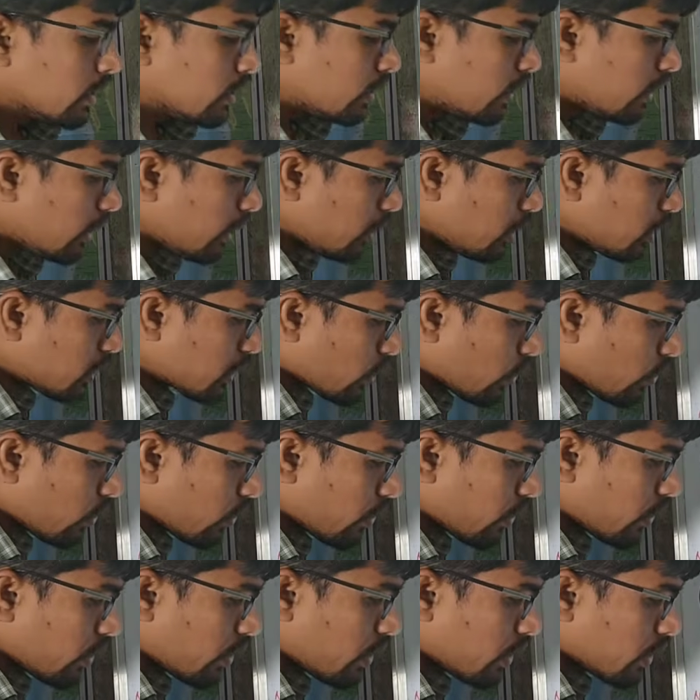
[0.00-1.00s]
These
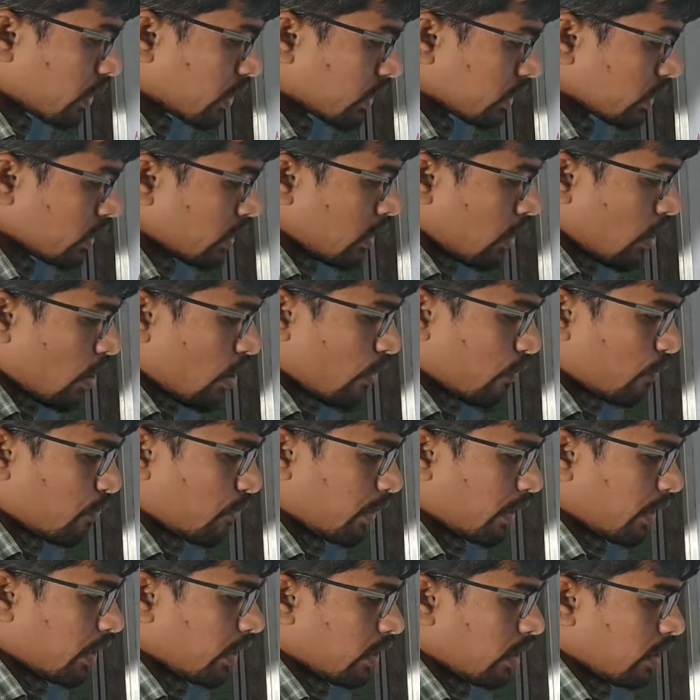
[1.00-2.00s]
continents,
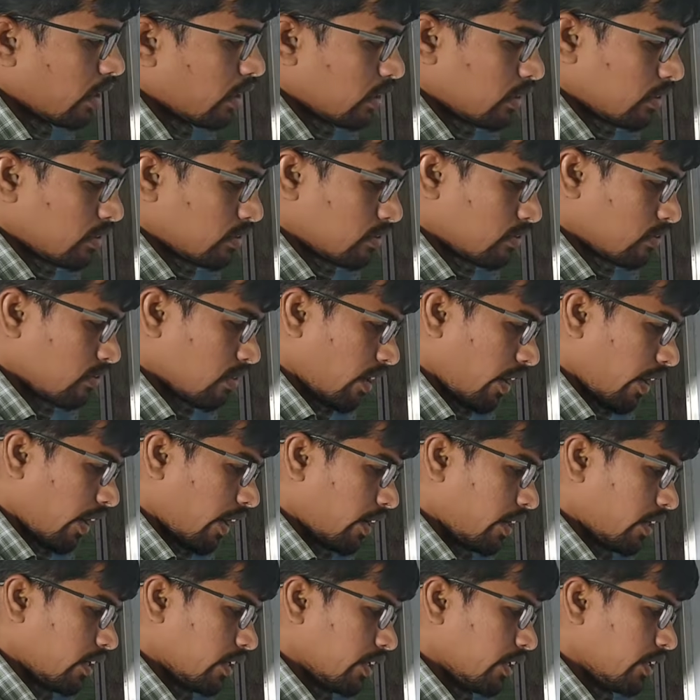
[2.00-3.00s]
Africa
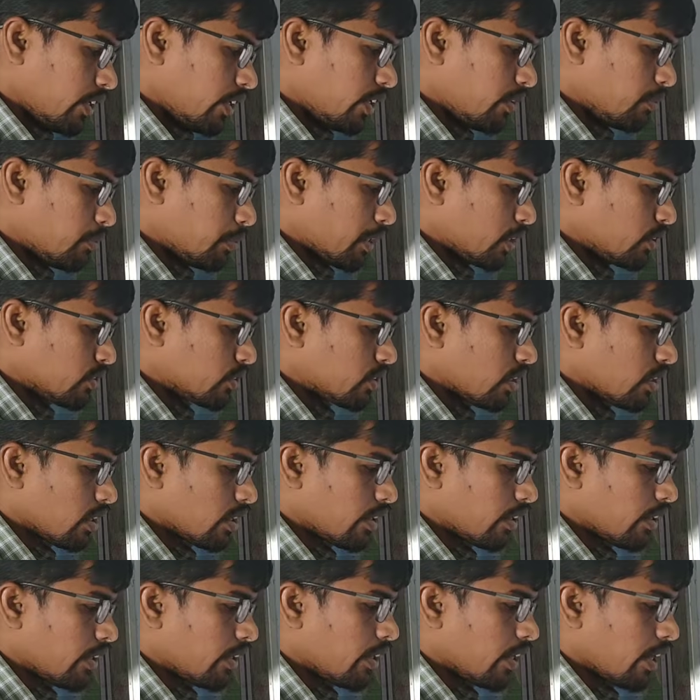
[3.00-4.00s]
and in Peninsular
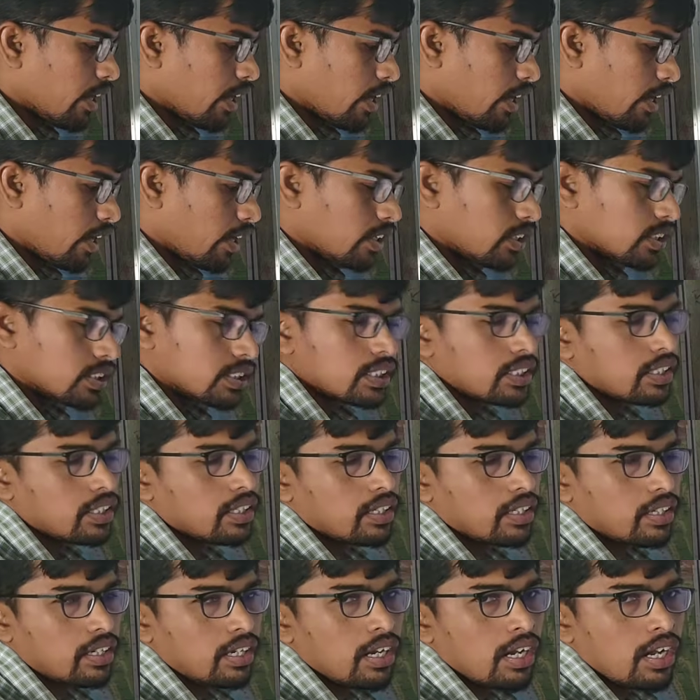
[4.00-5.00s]
India and
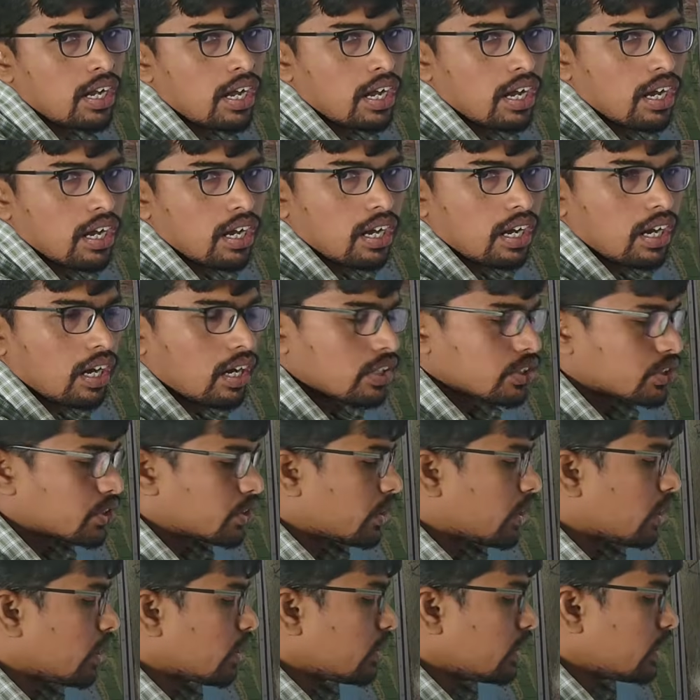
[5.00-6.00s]

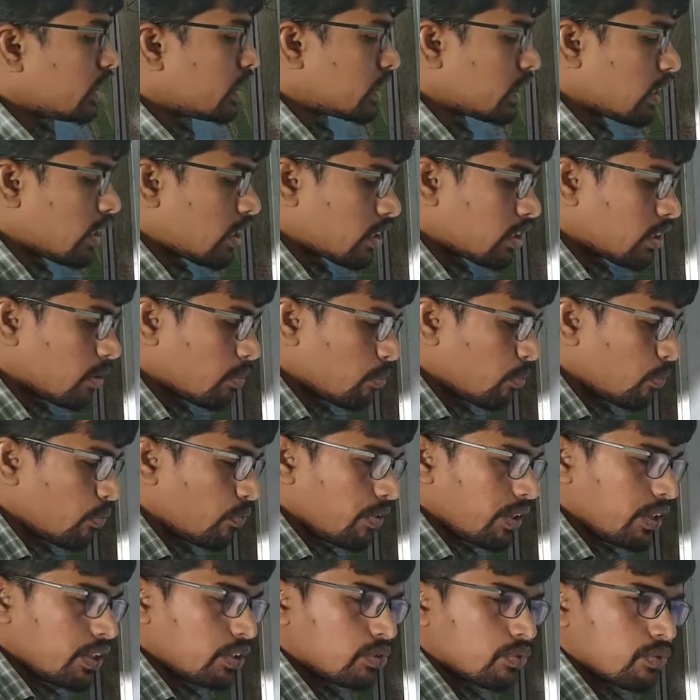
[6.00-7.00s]
Australia, these are the
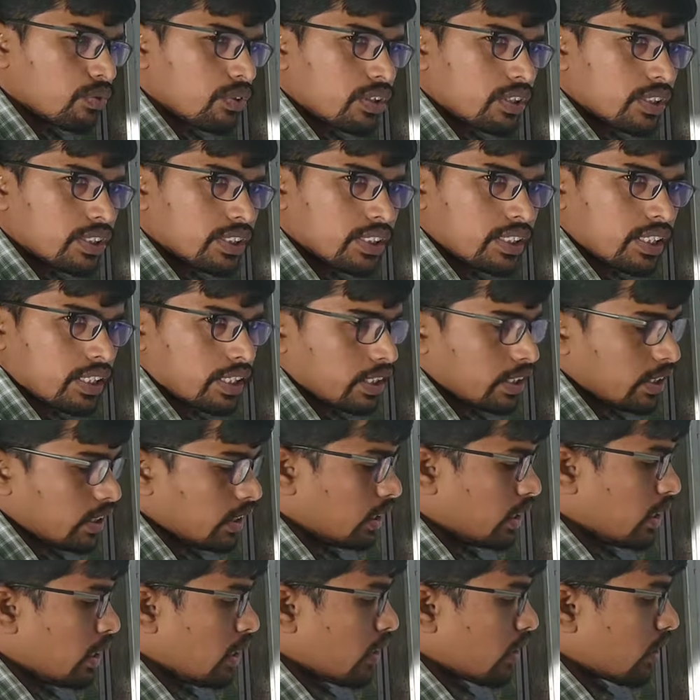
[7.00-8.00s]
moving towards the
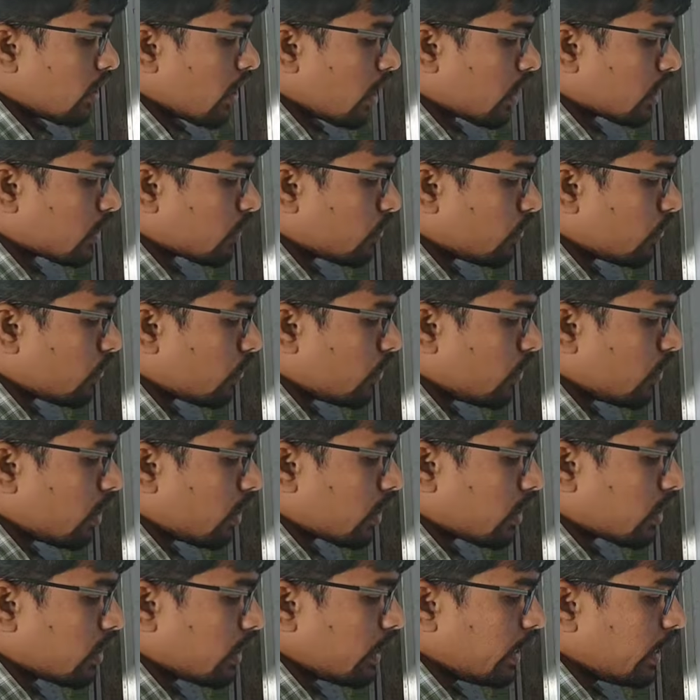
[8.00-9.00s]
northward or
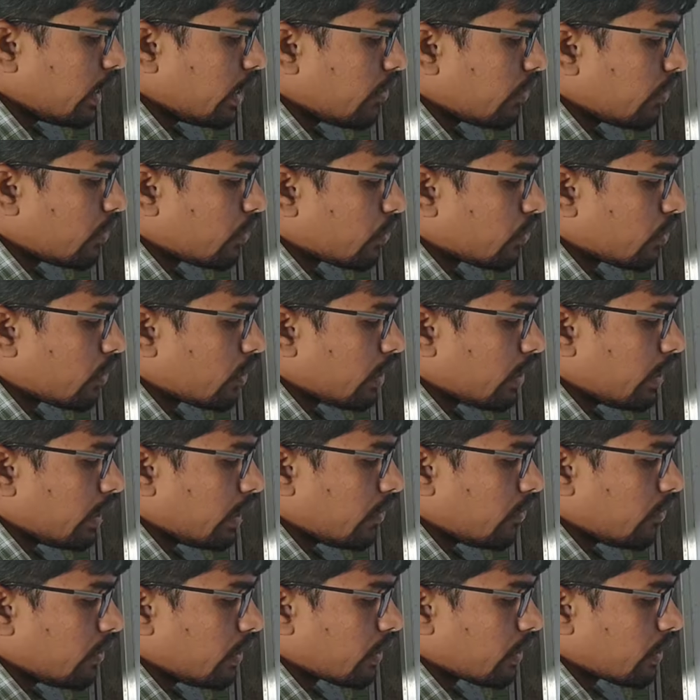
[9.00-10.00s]
the
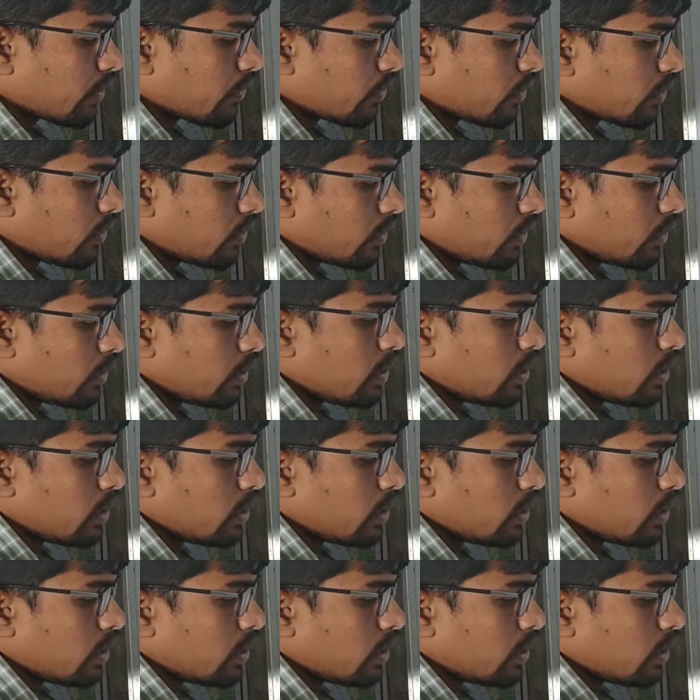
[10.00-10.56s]
equator world.